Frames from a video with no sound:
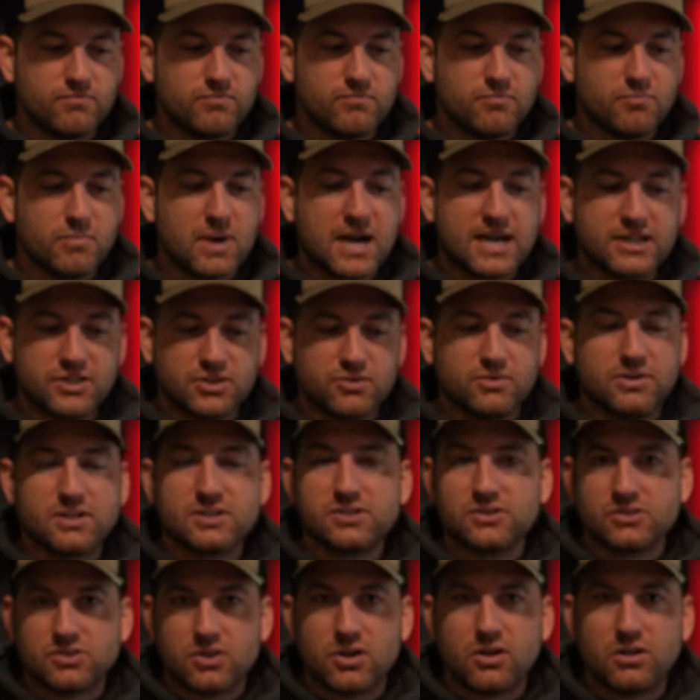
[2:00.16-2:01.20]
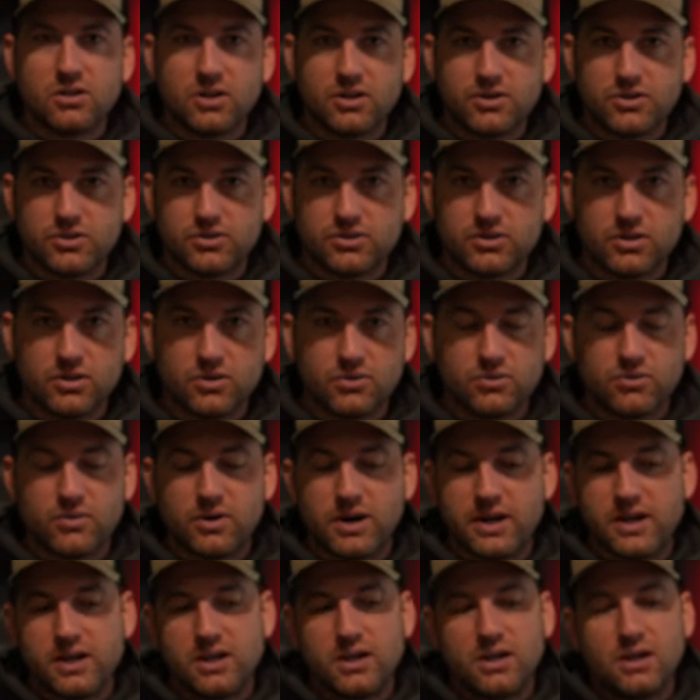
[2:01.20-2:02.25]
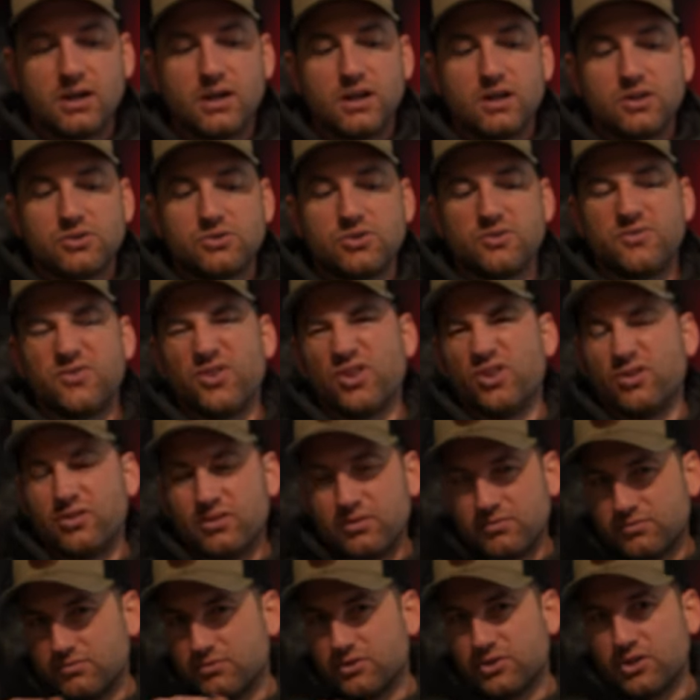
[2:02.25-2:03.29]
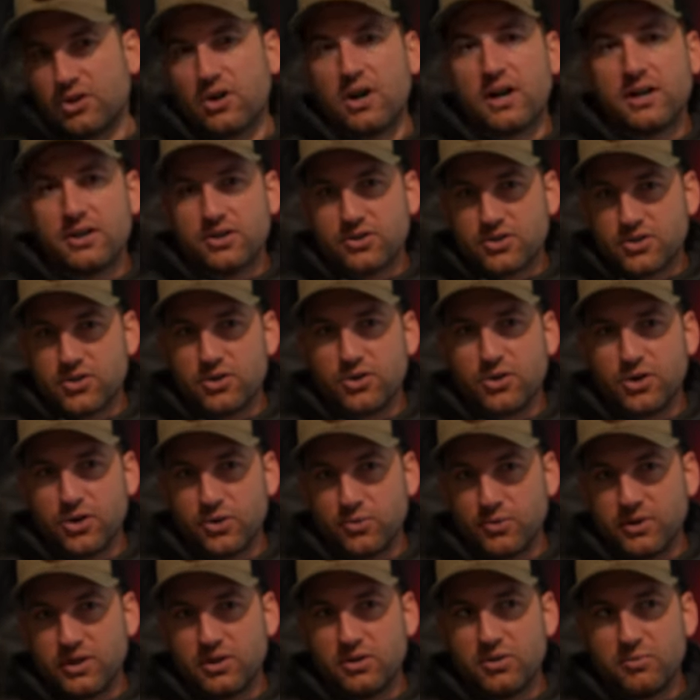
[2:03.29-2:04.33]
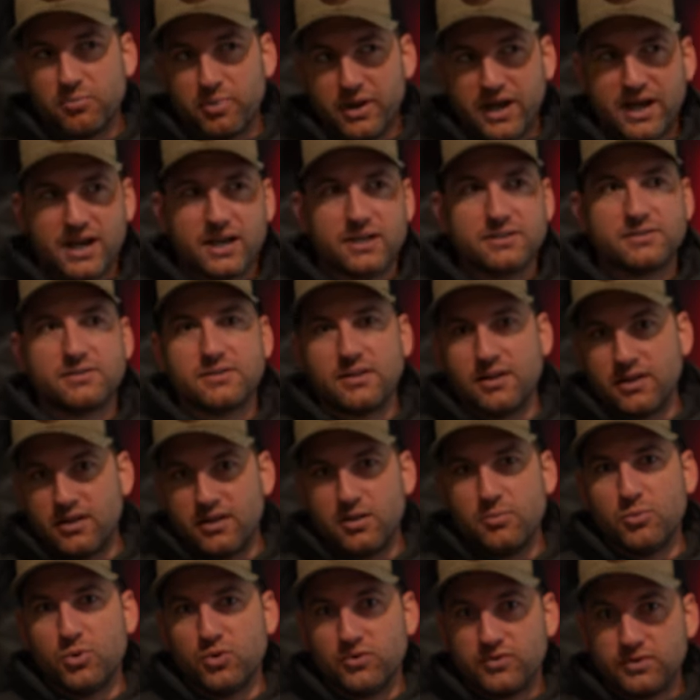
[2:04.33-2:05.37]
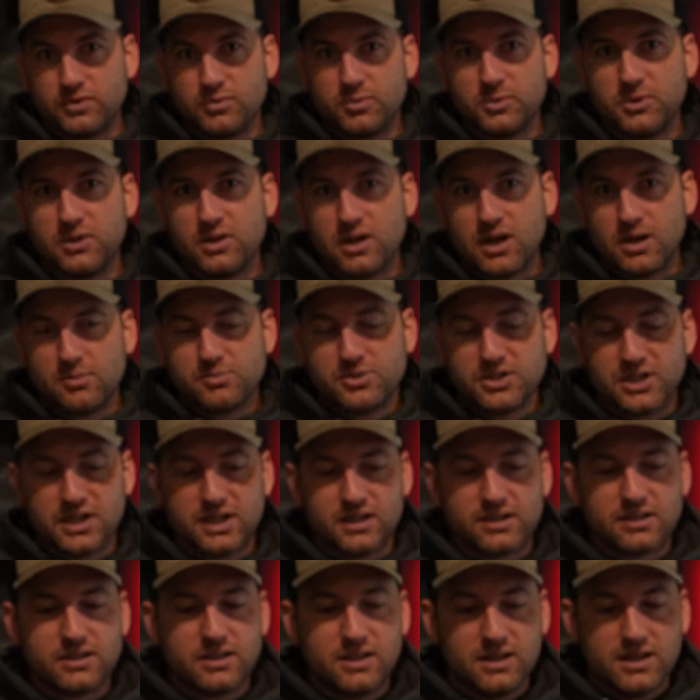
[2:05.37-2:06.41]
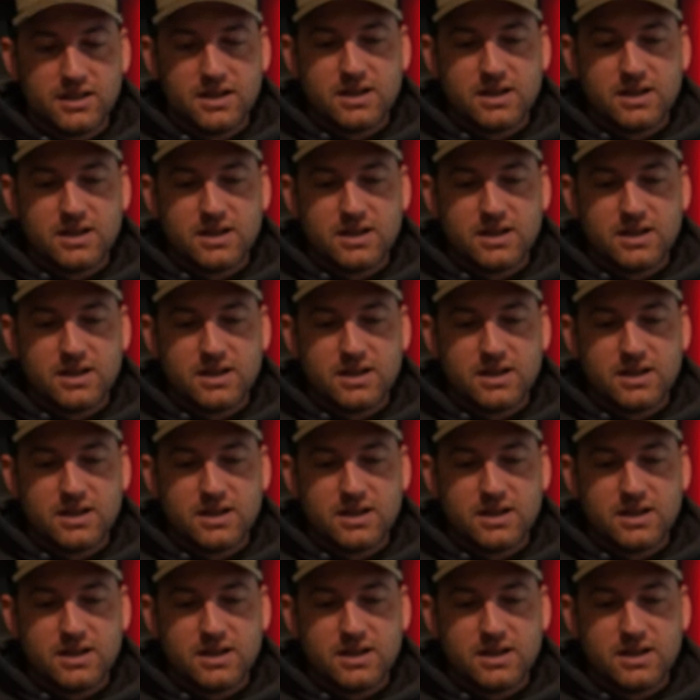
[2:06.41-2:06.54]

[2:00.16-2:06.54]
Mind you, this is all under load, right? So if you're trying to turn your wheel past an immovable object,